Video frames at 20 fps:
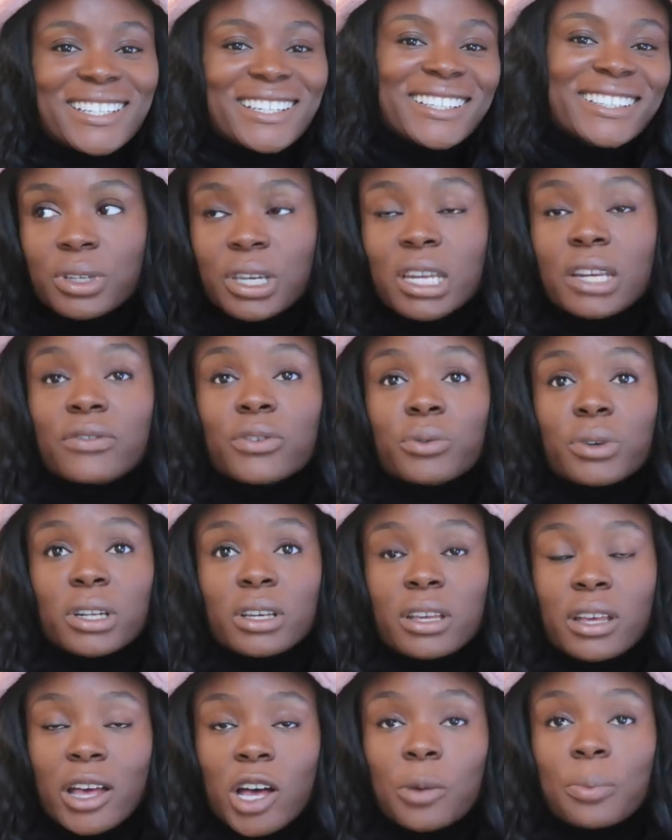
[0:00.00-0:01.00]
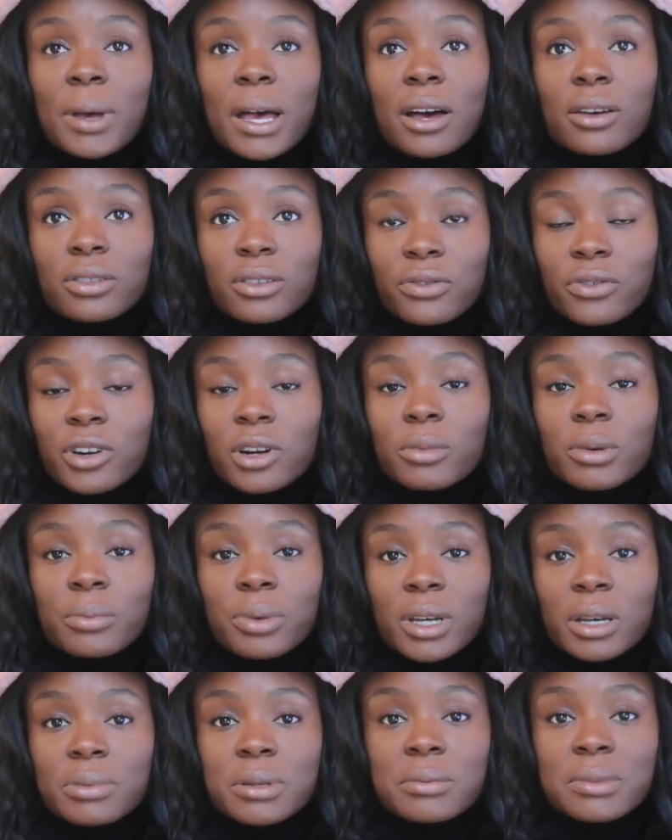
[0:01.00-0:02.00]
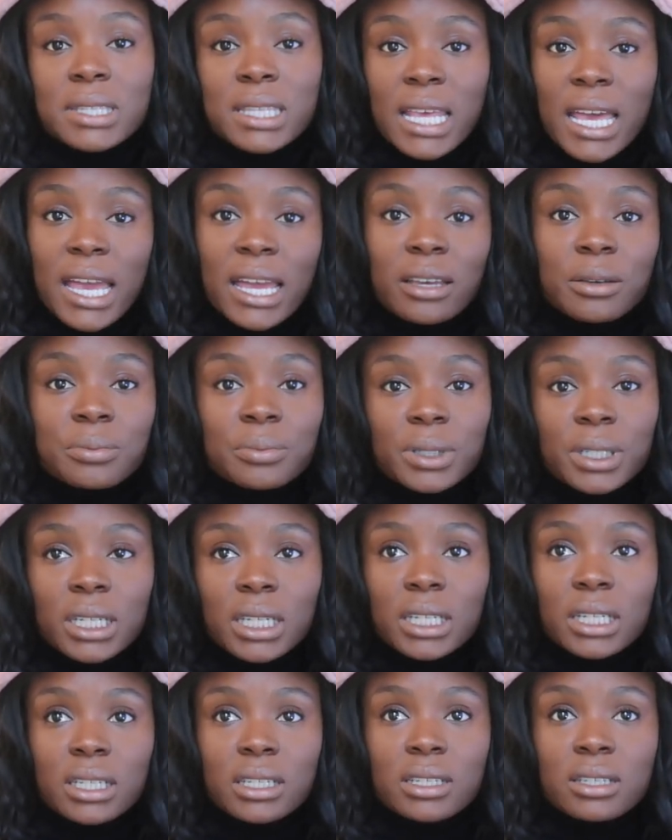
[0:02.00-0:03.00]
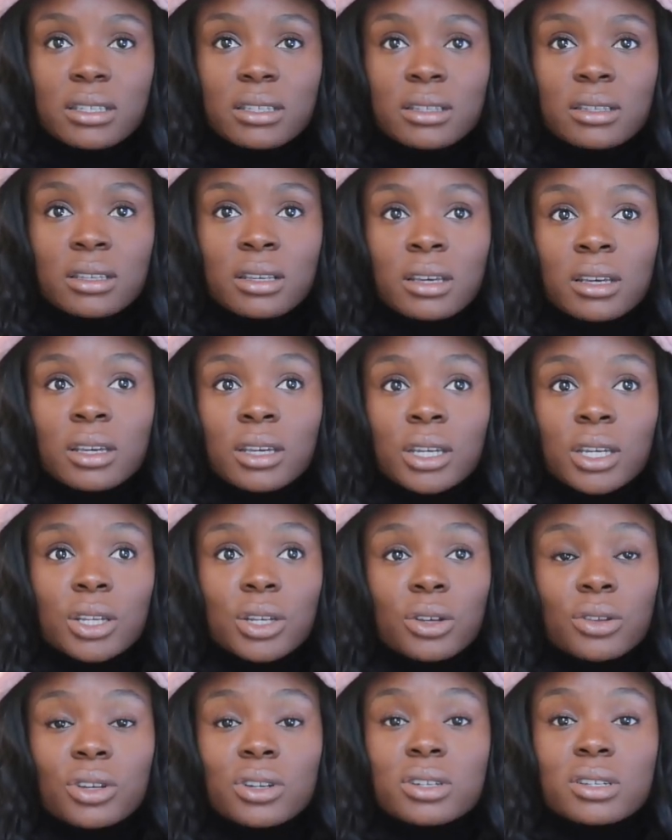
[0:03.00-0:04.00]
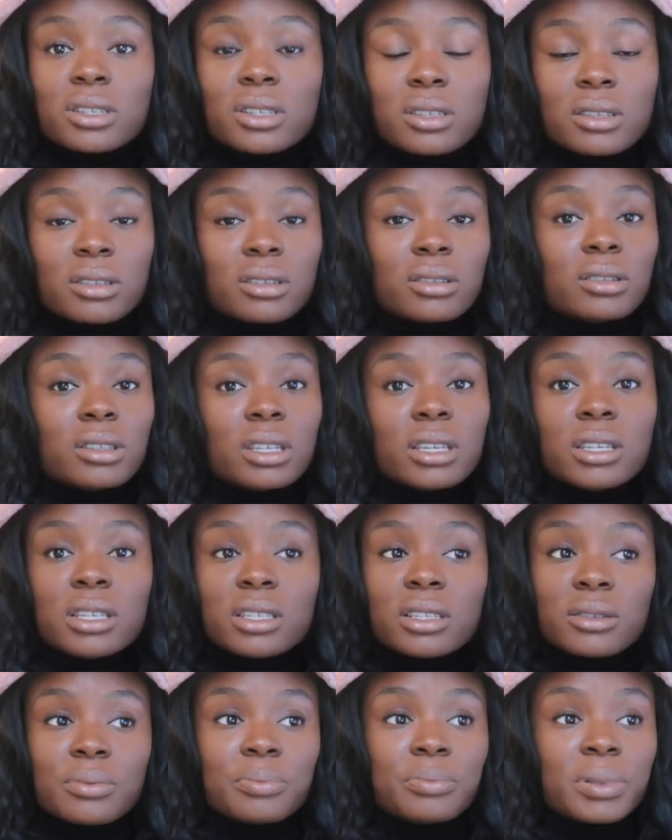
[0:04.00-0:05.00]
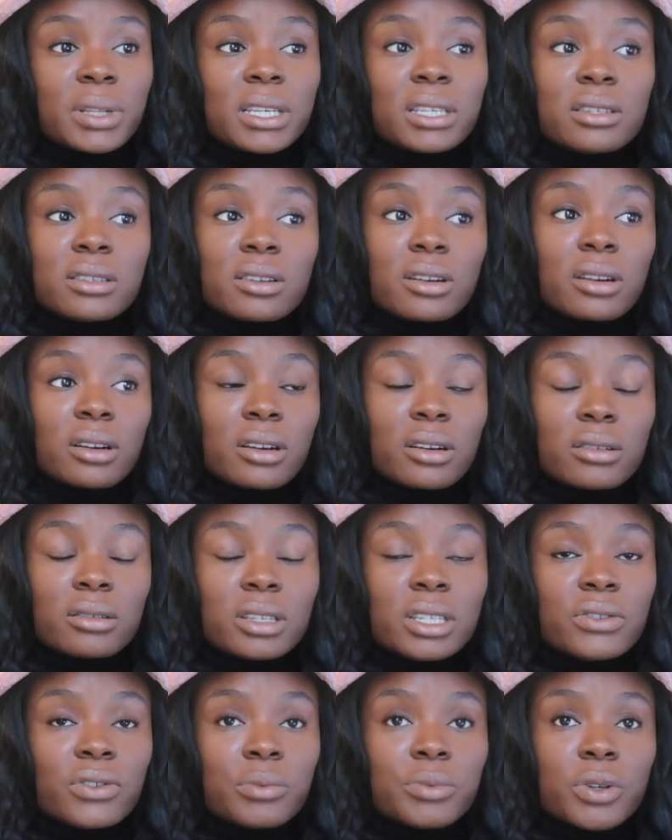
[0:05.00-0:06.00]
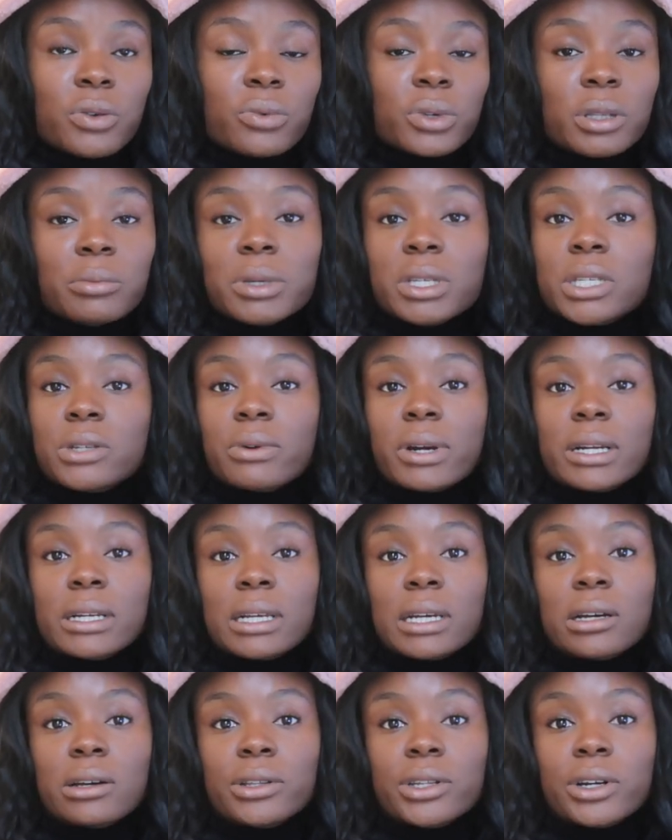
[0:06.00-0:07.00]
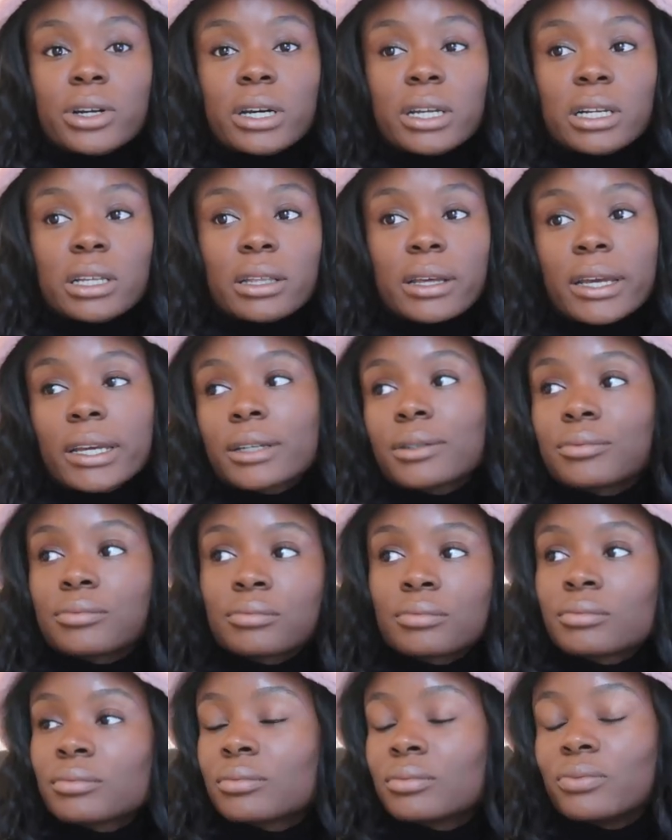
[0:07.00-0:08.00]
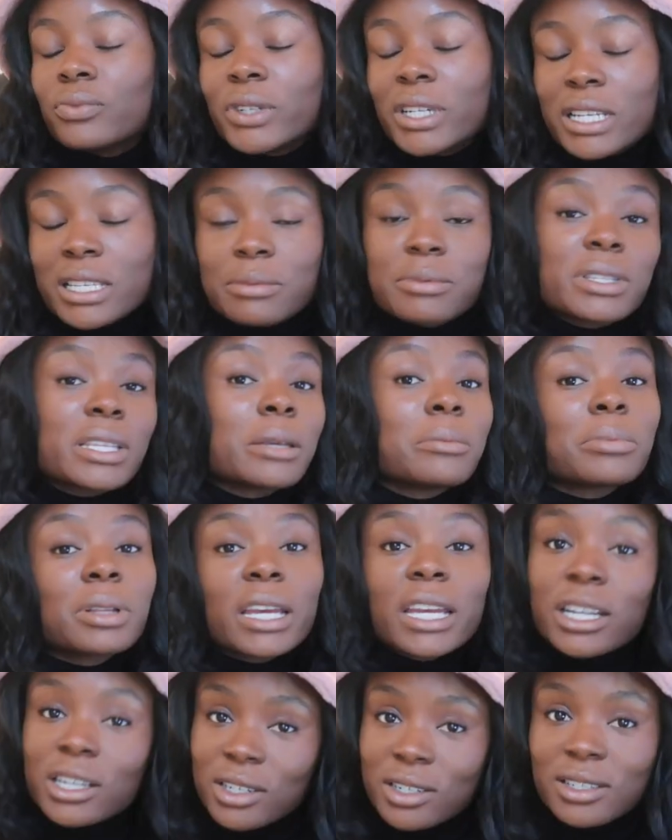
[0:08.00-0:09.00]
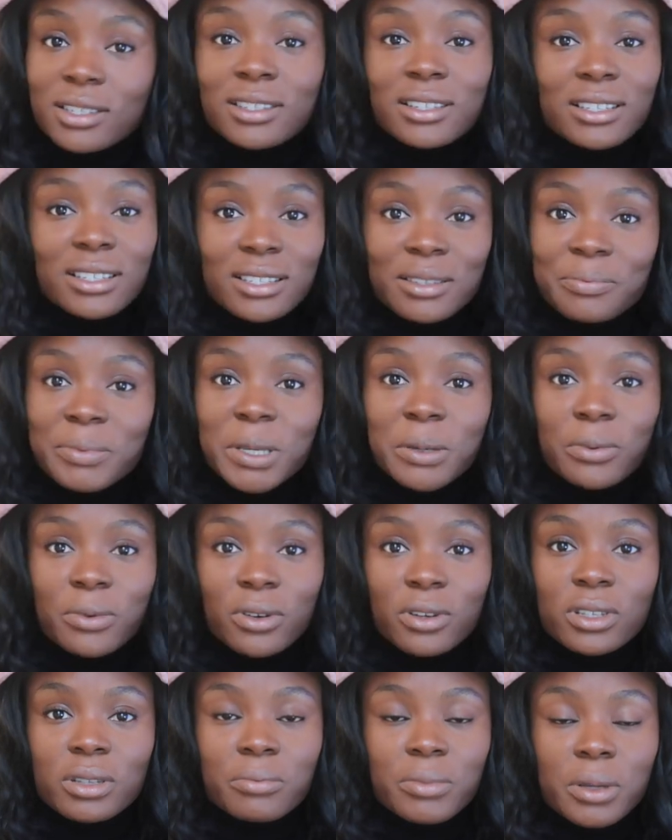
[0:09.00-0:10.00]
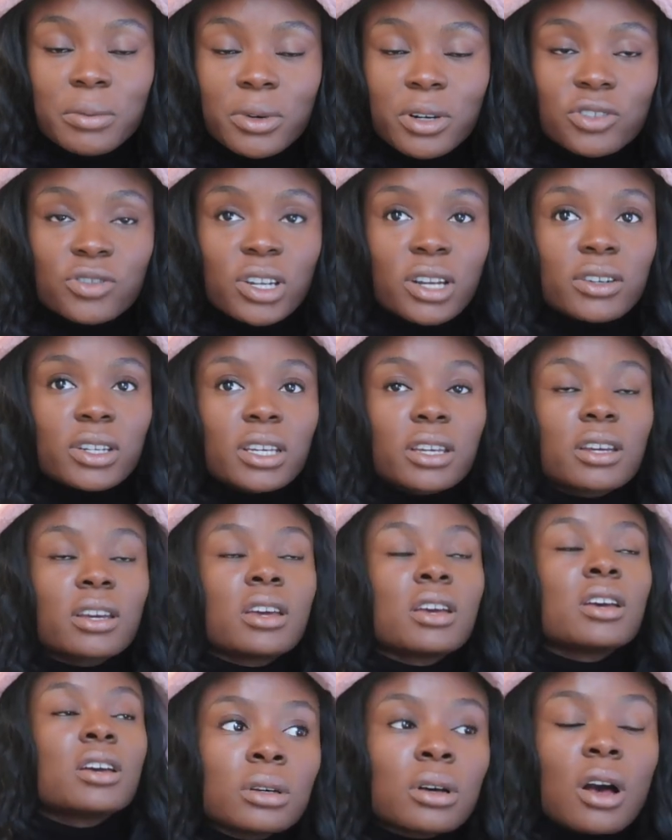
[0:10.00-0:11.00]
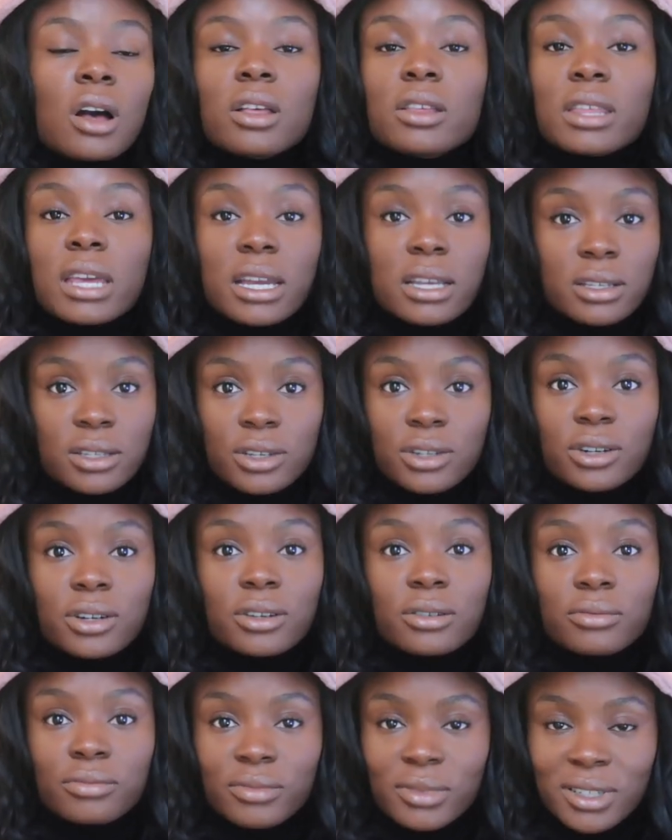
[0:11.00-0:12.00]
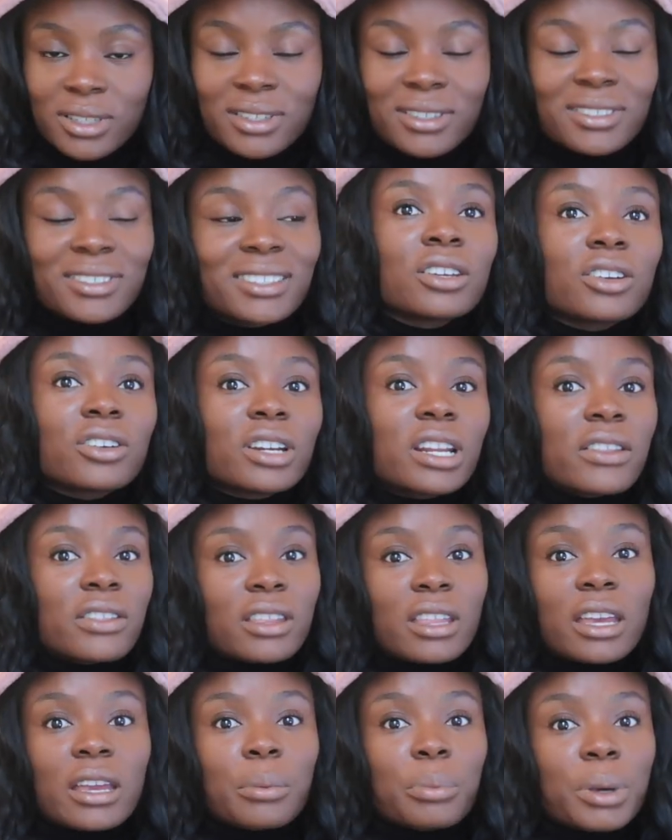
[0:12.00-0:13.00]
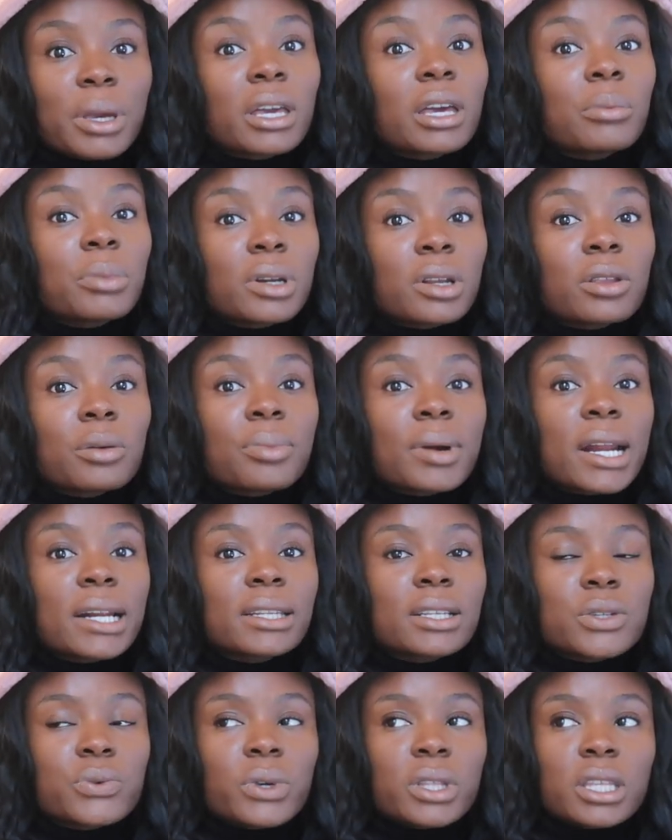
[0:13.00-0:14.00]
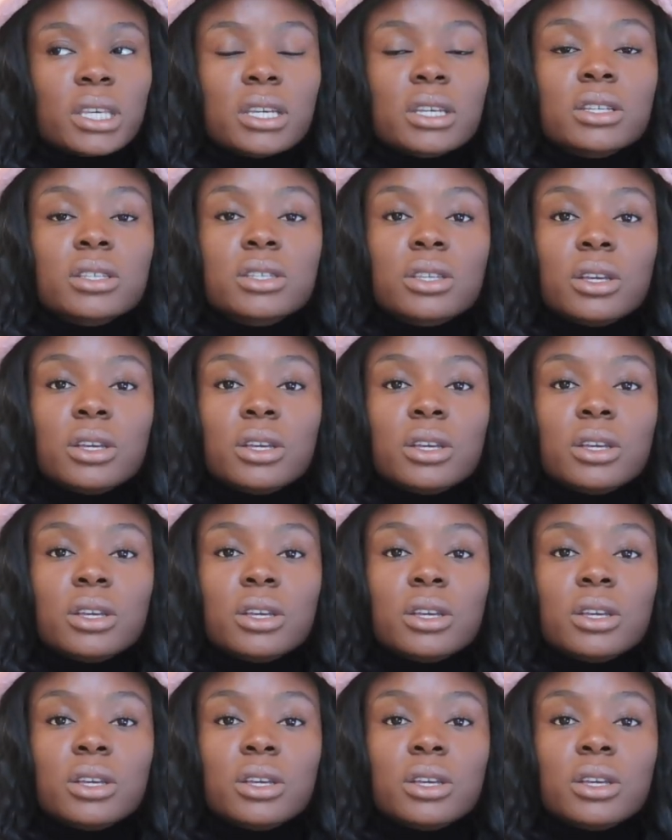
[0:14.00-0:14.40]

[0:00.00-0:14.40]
And if you wanna help out the firm and pick up some slack because, you know, there's, these firms are really busy right now and they're kinda like, we need some team players because some people are drowning. All that considered, you're gonna have to like pick up another practice with it.